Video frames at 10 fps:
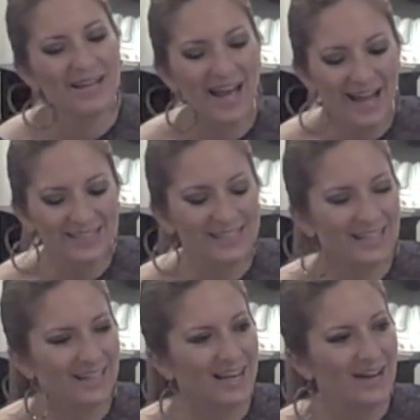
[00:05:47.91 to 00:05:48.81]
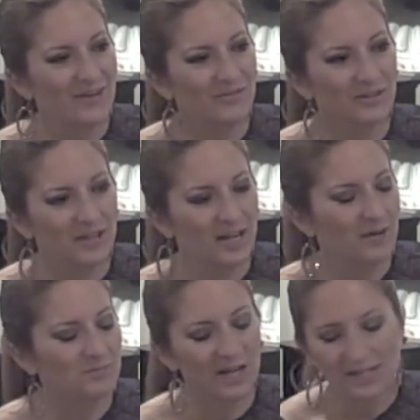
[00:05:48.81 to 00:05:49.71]
be acting for the
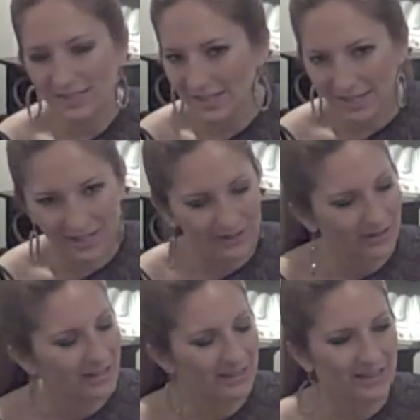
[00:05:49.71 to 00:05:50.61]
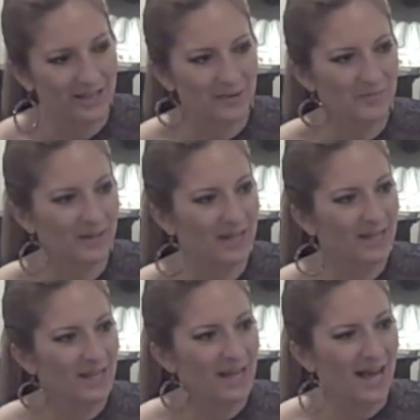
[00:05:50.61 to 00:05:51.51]
night. I'm not singing or anything, but
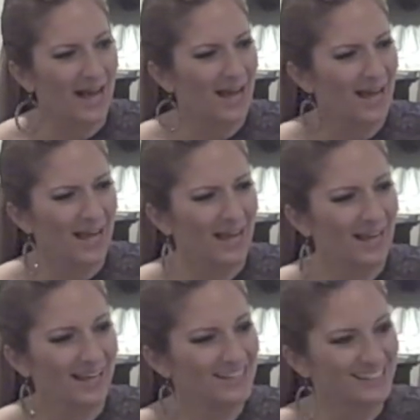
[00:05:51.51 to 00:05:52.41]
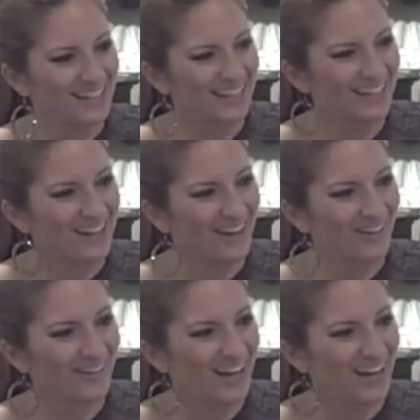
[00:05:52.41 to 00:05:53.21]
isn't, you know?